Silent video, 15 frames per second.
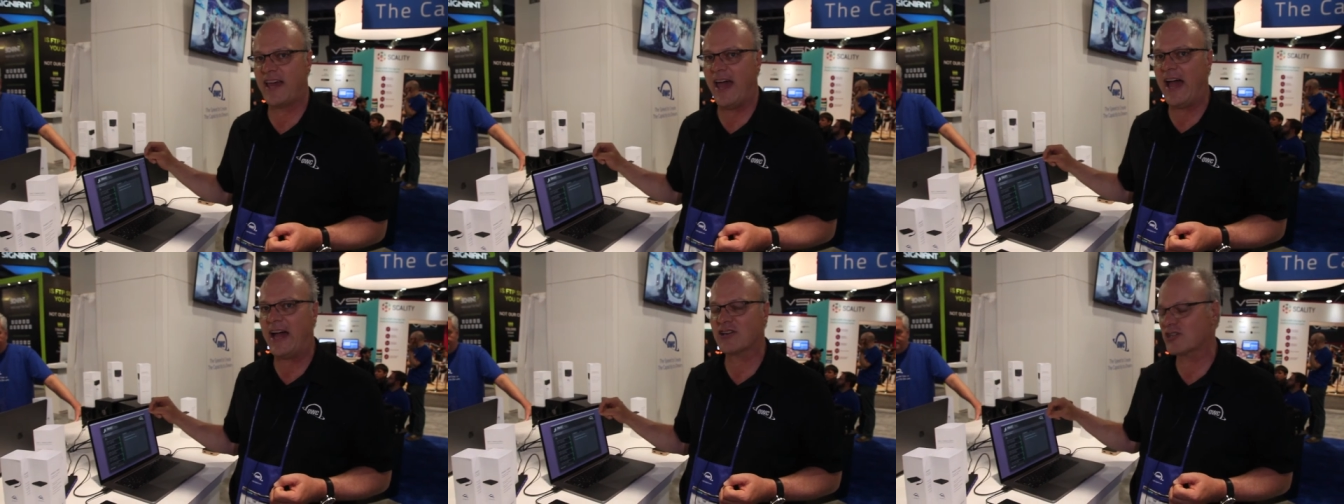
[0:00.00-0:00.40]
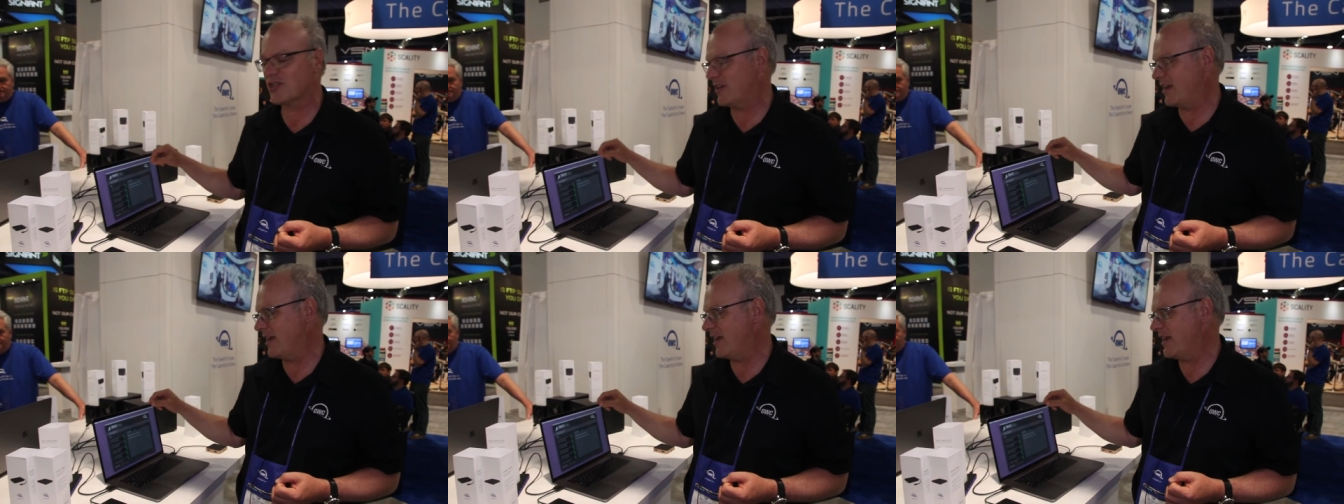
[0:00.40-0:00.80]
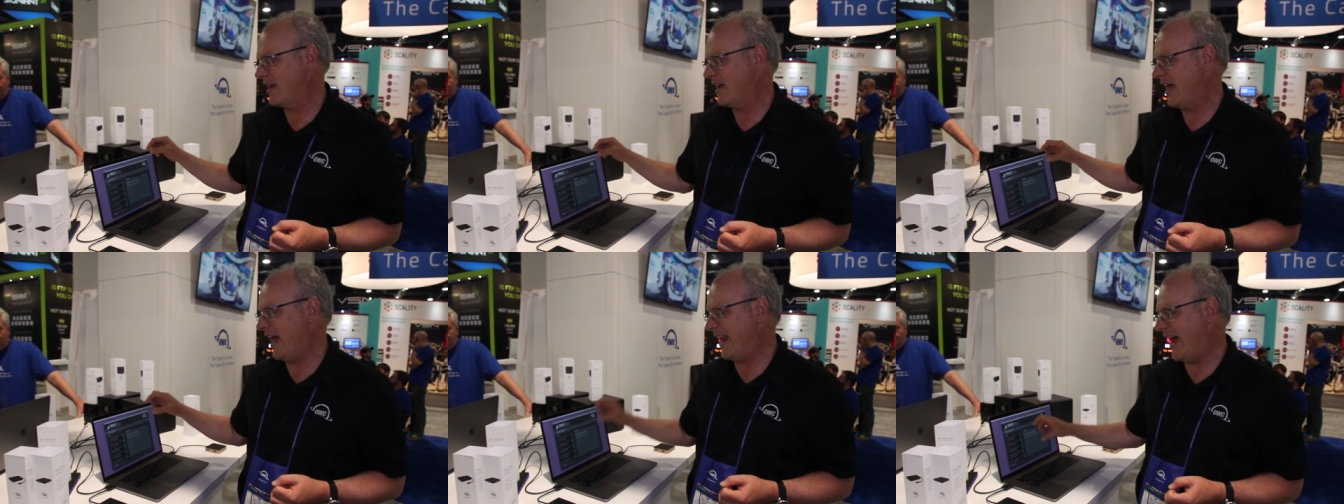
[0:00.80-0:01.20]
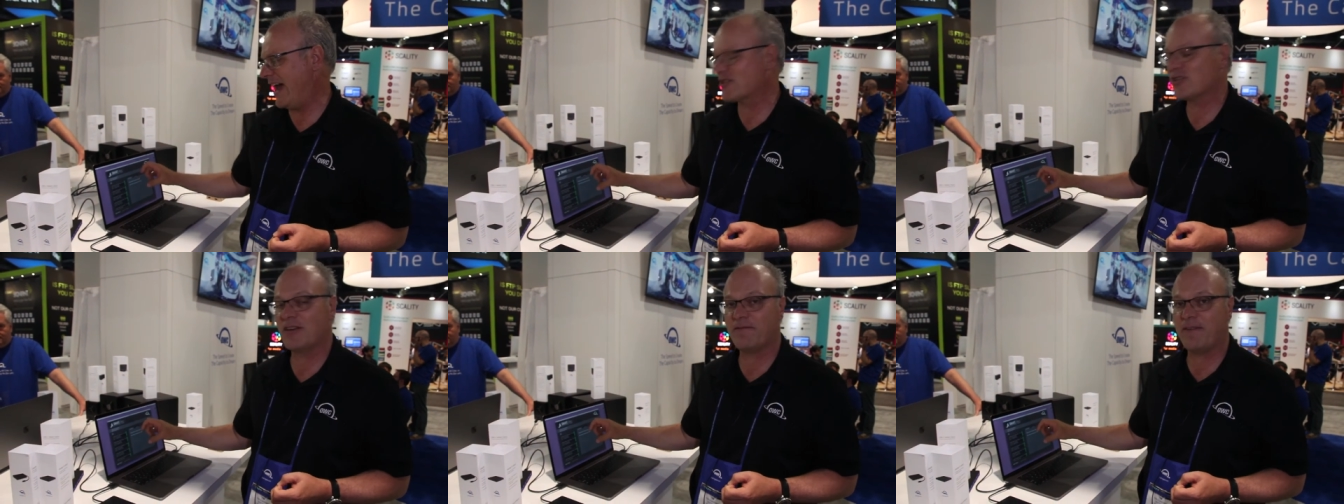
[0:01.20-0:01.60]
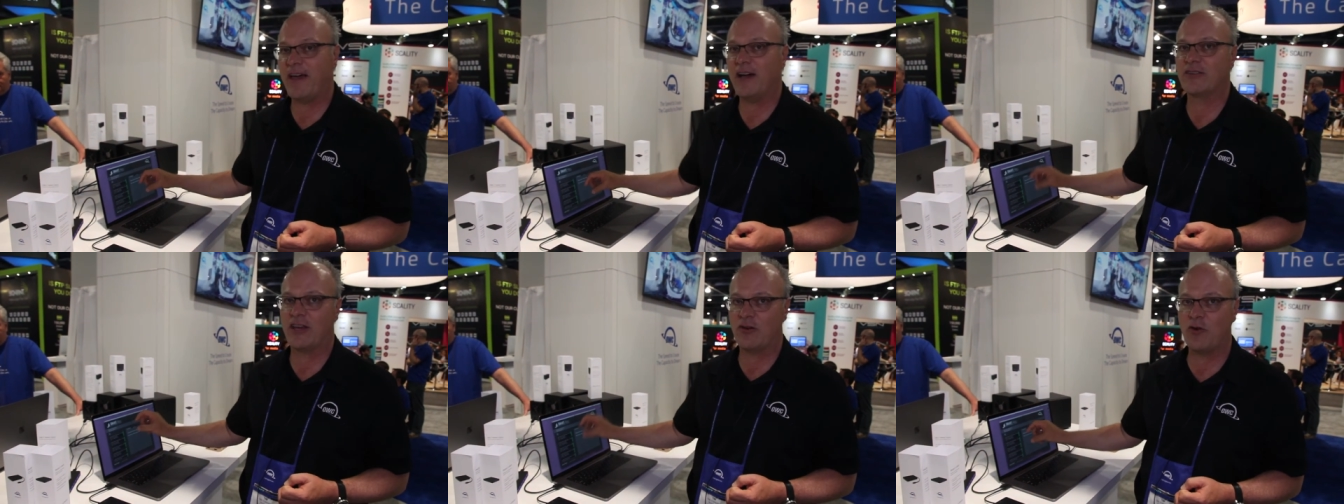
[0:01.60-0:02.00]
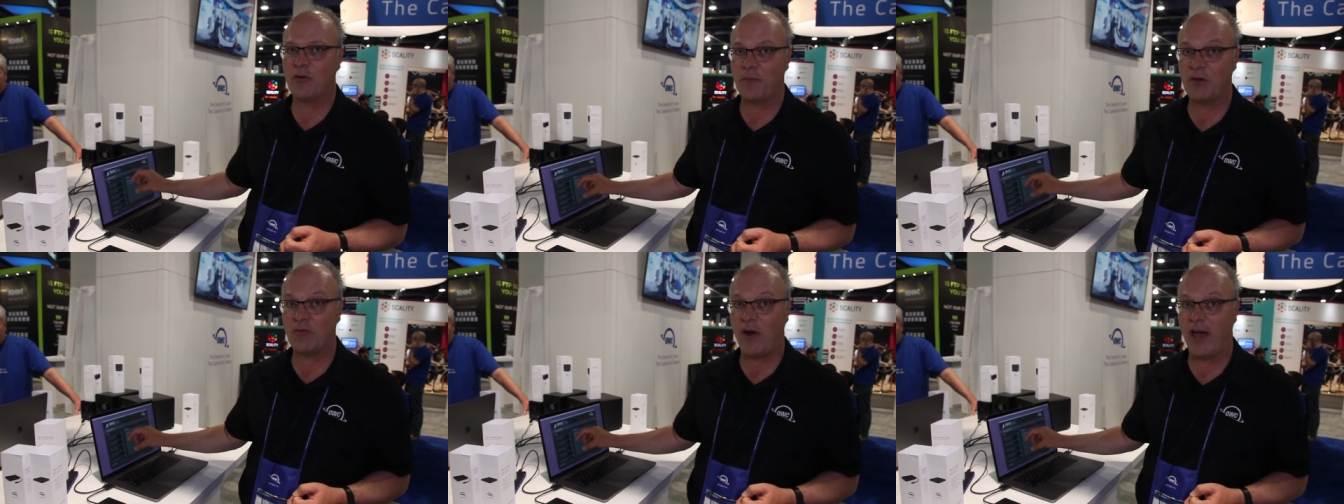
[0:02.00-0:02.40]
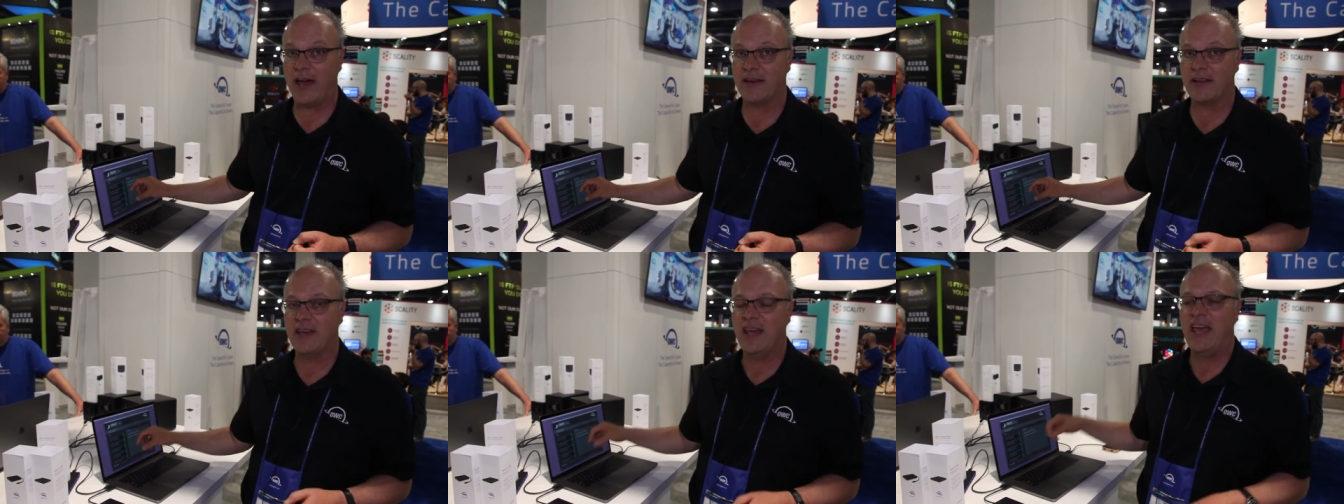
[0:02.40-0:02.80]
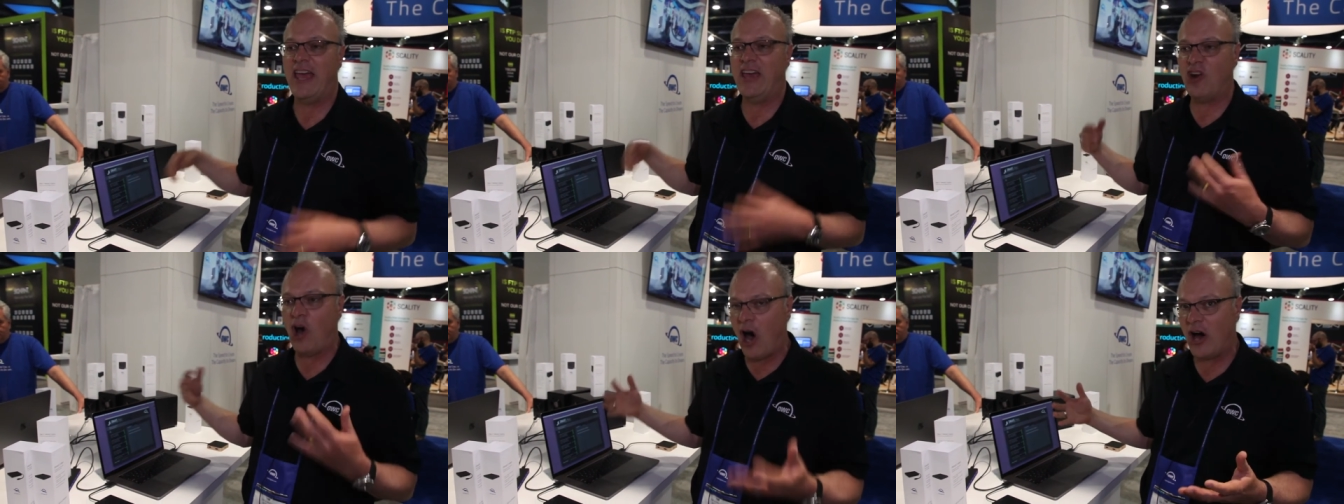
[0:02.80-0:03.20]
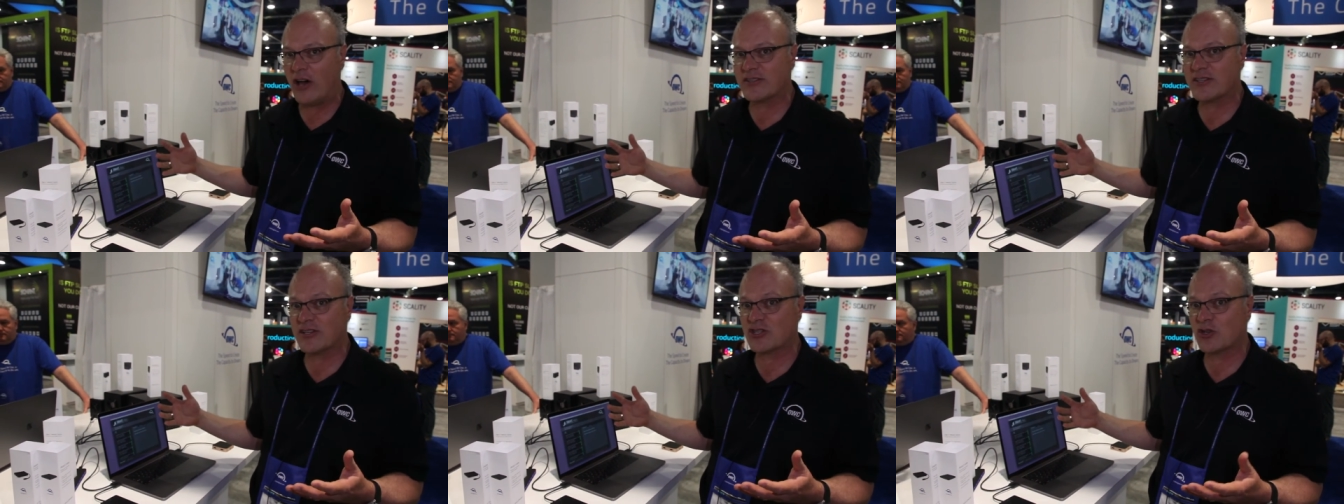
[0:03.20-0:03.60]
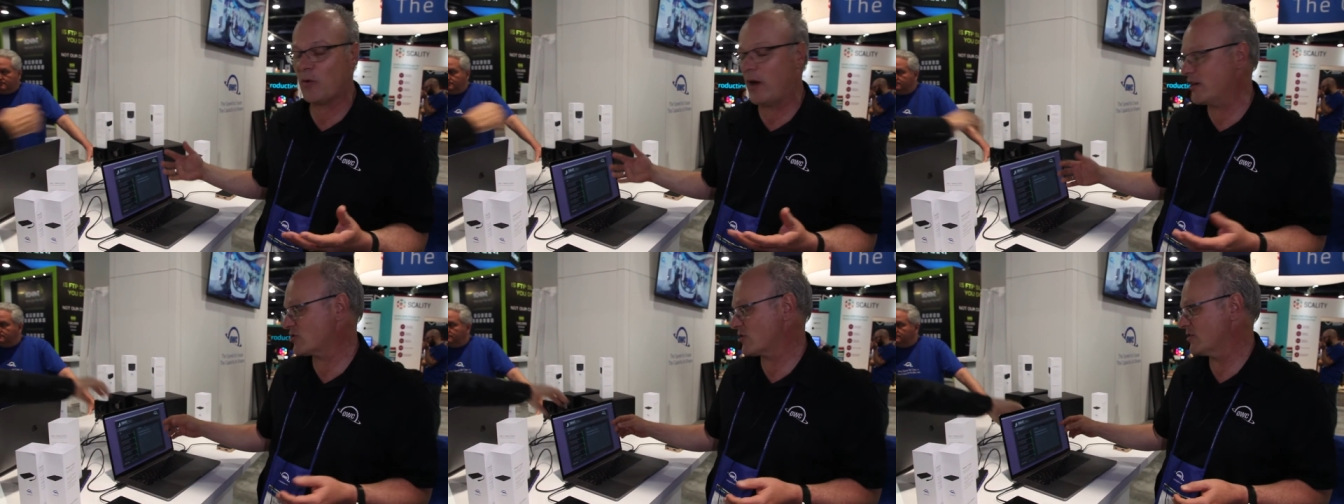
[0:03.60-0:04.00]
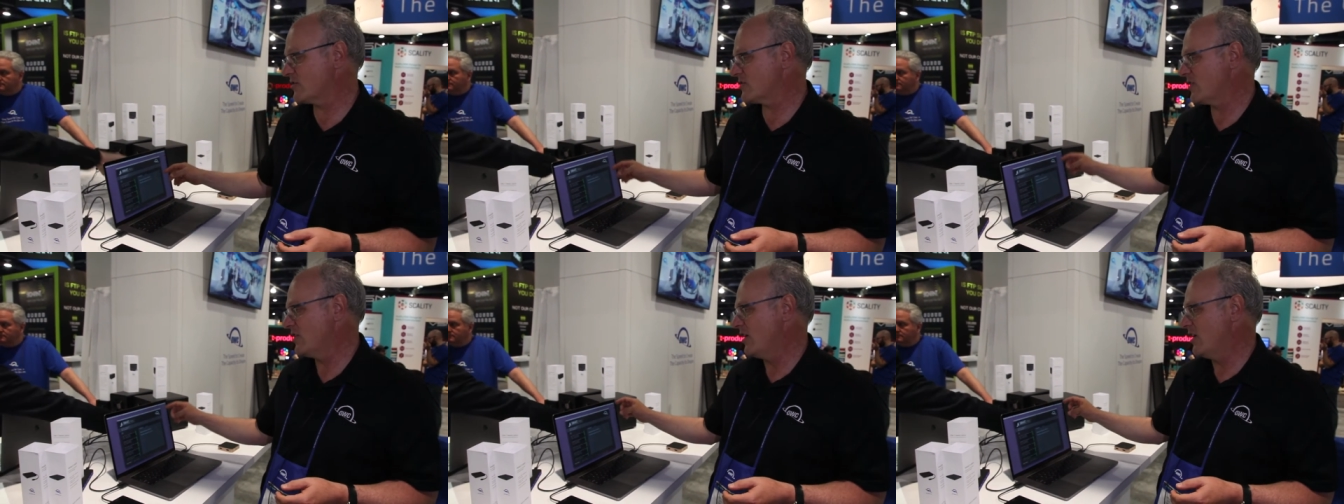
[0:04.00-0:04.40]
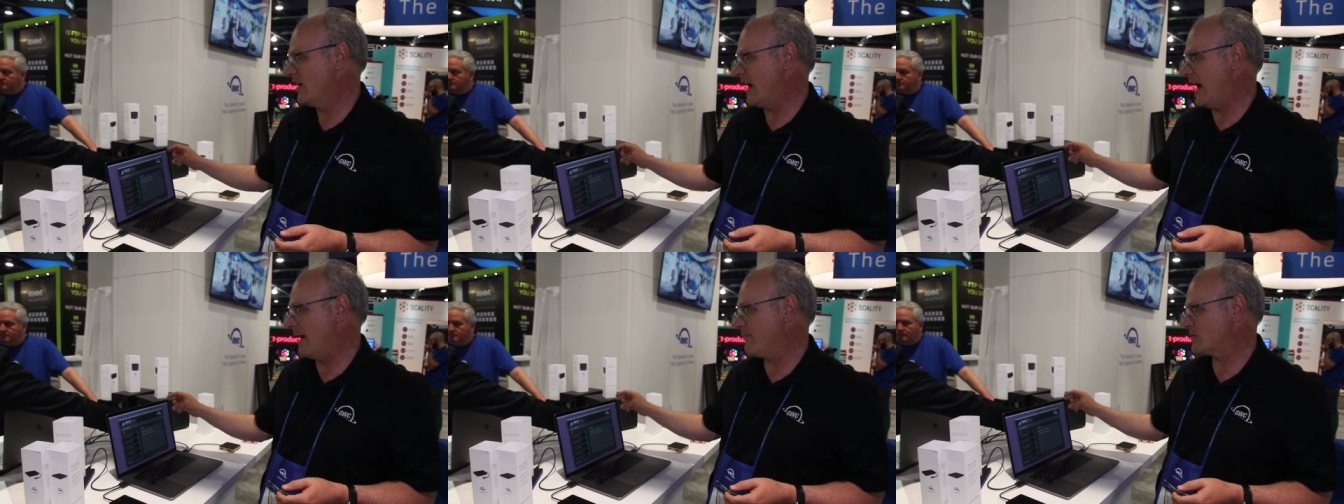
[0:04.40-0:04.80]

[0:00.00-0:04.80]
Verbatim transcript: actually had actually failed, it would be red. In all situations, um,